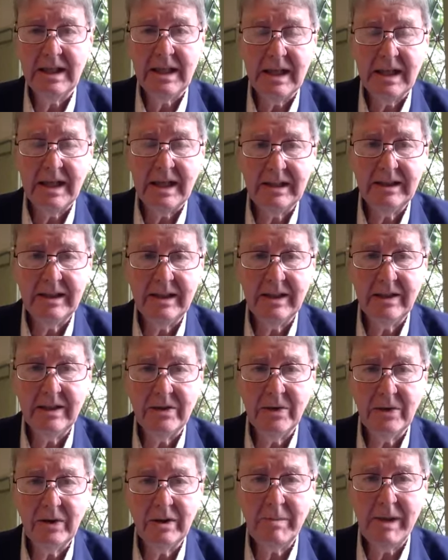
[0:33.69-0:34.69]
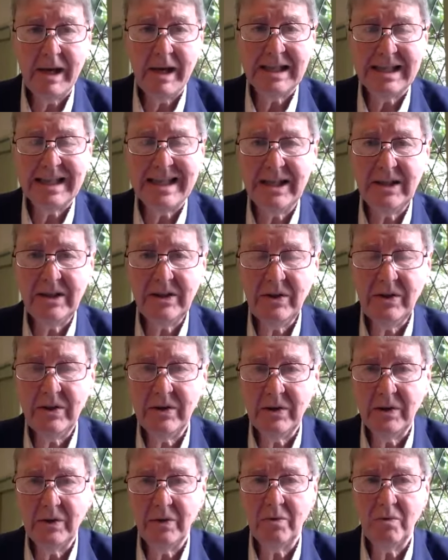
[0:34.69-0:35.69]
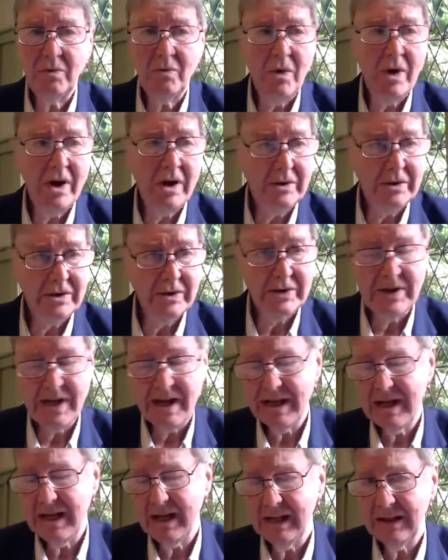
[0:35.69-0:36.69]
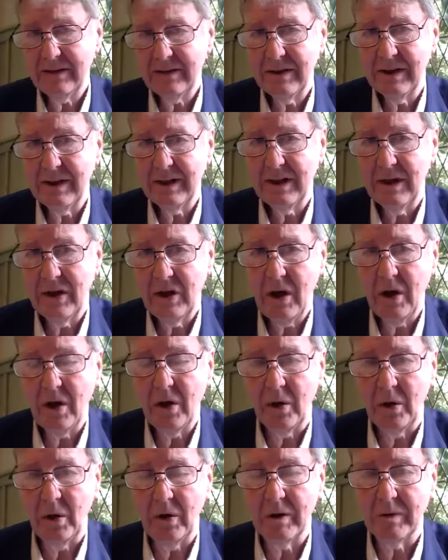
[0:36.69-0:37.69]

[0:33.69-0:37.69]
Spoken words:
And it's all about it won't let go.